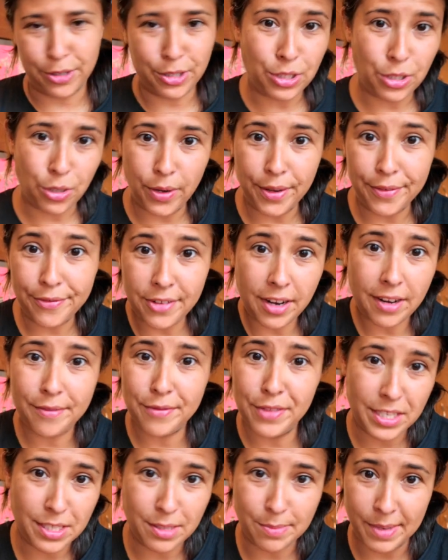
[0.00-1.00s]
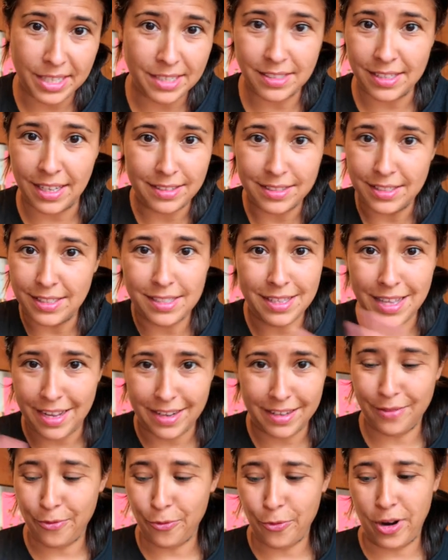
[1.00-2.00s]
So if none of this makes sense,
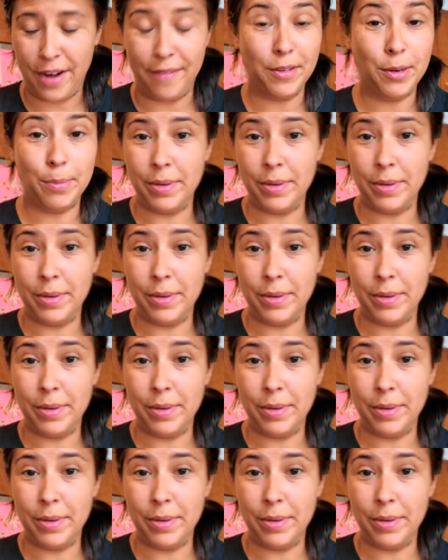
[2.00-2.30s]
then whatever.